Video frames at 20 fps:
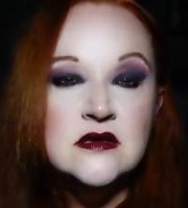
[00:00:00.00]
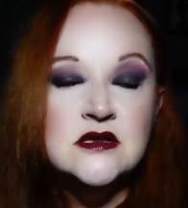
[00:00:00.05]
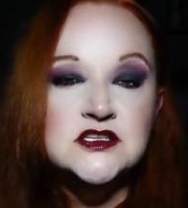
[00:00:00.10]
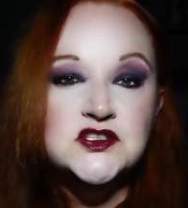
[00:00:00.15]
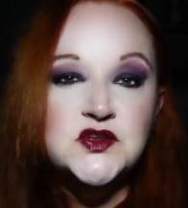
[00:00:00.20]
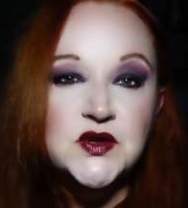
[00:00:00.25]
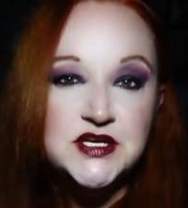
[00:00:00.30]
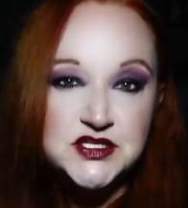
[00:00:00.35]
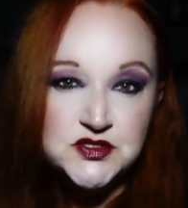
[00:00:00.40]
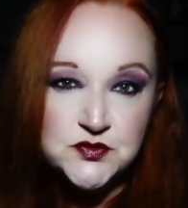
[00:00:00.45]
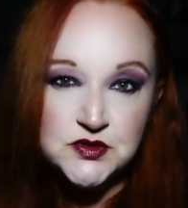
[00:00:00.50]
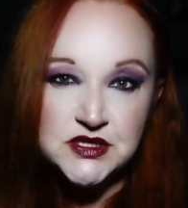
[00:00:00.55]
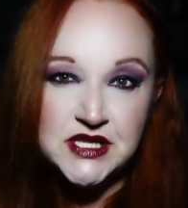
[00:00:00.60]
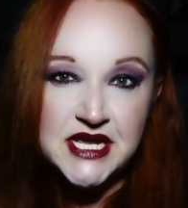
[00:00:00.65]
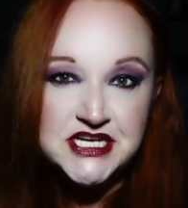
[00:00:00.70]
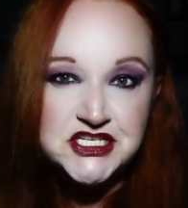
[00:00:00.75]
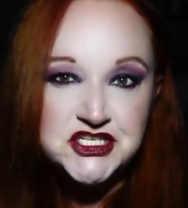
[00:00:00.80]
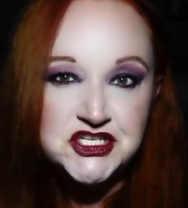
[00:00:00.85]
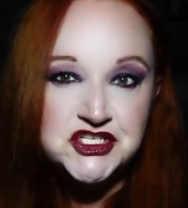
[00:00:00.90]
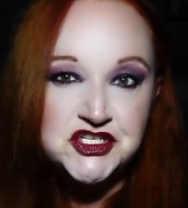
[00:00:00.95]
So his
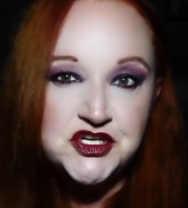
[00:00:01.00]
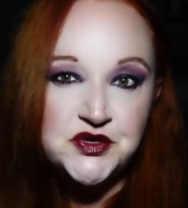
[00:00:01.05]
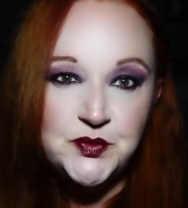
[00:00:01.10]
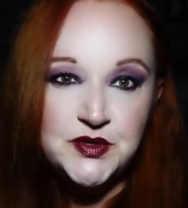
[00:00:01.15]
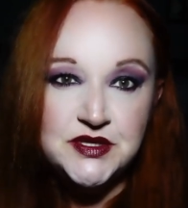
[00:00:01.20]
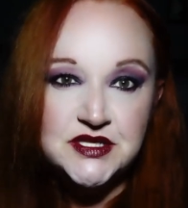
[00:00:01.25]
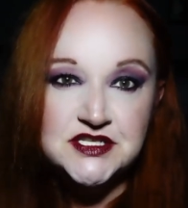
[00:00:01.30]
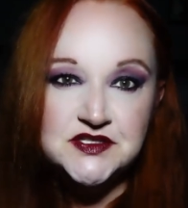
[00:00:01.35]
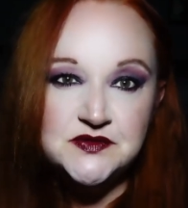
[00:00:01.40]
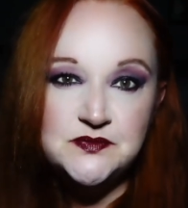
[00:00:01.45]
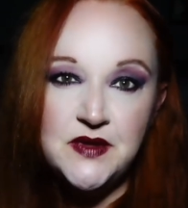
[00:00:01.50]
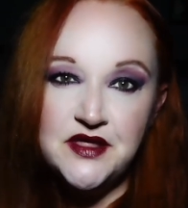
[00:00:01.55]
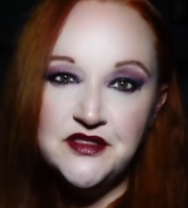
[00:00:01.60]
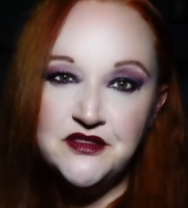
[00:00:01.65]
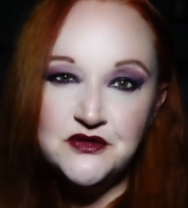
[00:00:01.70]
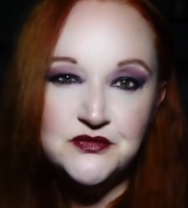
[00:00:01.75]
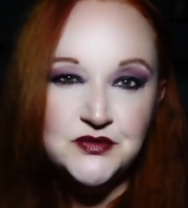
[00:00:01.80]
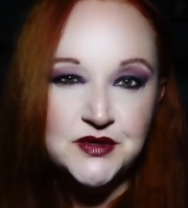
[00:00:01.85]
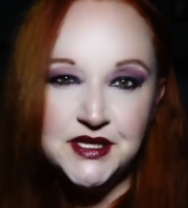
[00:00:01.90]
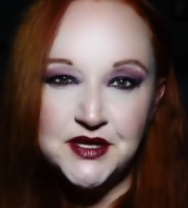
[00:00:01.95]
relationship with his
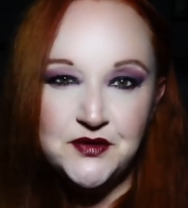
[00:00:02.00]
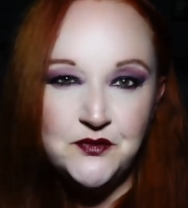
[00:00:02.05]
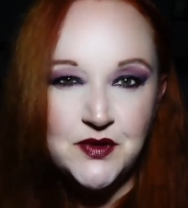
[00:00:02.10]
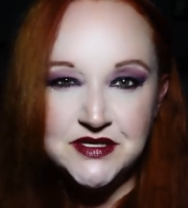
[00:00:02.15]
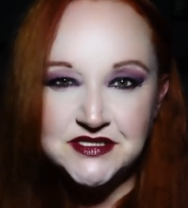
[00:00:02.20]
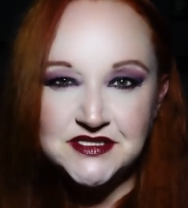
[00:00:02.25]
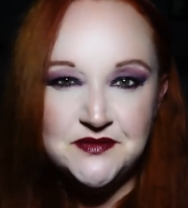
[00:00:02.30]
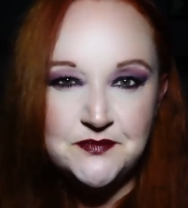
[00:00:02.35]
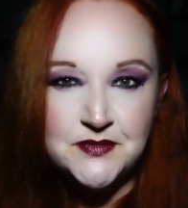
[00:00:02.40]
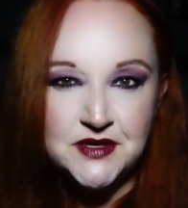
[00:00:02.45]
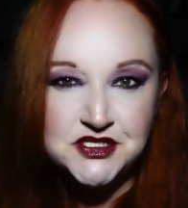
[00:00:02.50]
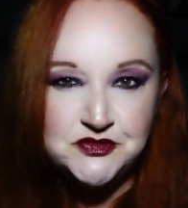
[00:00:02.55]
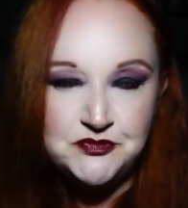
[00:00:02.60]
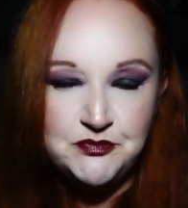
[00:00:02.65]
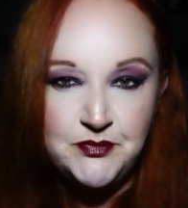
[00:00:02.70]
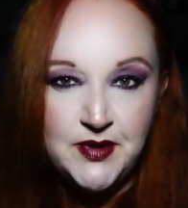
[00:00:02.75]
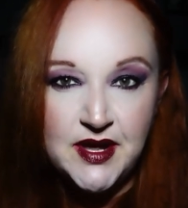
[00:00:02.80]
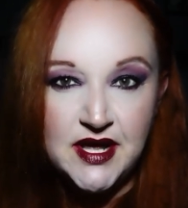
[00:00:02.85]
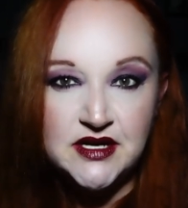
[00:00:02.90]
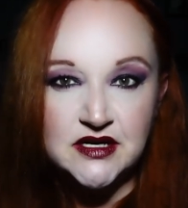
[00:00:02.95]
mother really wasn't much
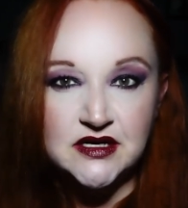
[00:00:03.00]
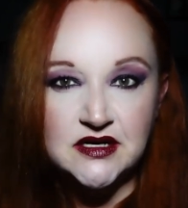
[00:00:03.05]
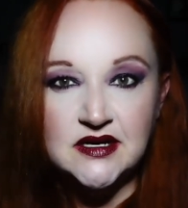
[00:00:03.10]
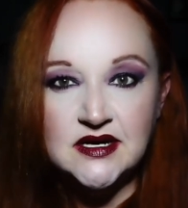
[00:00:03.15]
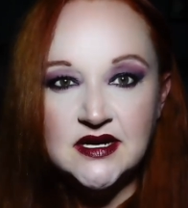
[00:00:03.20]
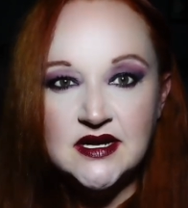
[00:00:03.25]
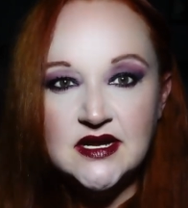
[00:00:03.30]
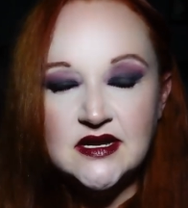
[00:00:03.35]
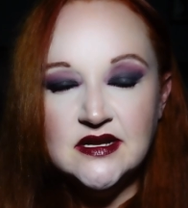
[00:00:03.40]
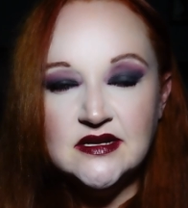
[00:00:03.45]
better.